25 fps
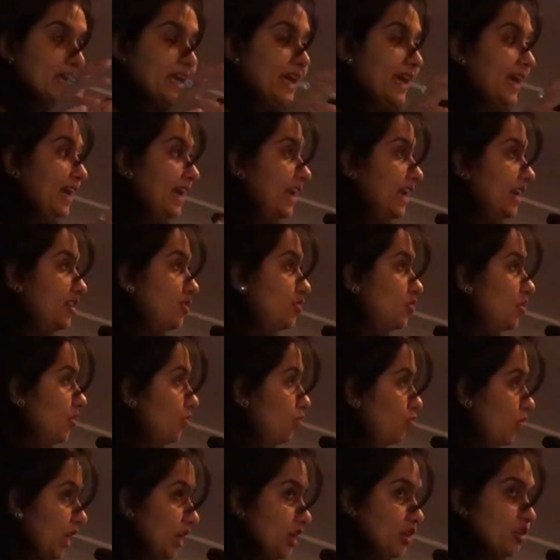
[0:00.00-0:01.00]
and you're
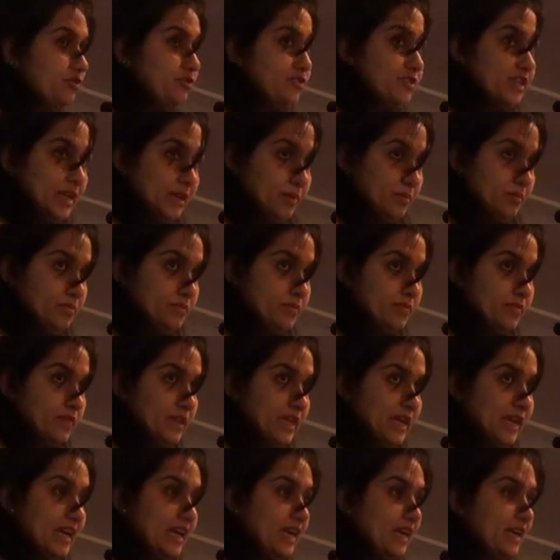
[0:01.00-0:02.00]
one of them,
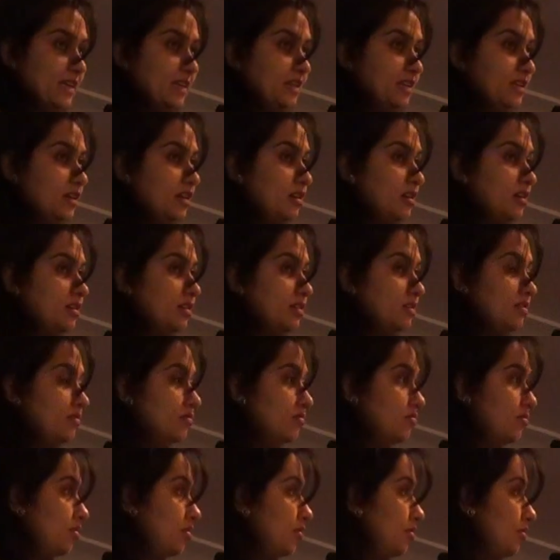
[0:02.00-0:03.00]
and the
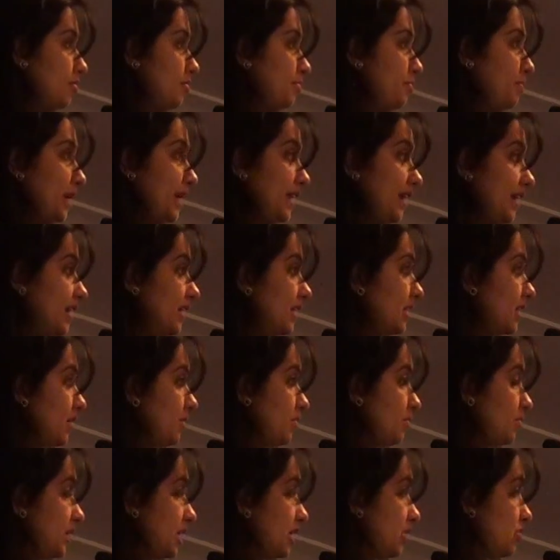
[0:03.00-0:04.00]
parent
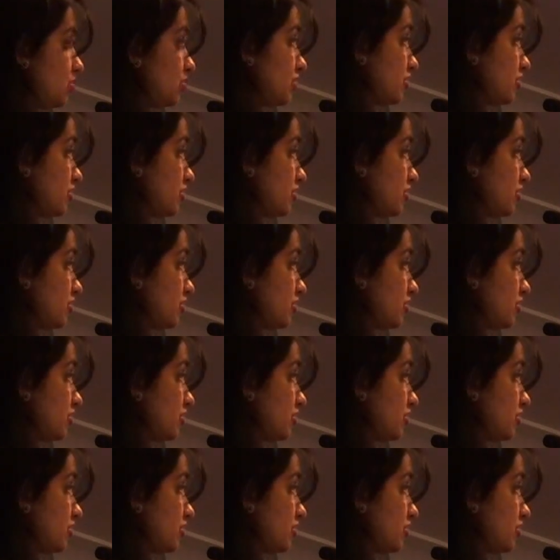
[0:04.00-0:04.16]
company who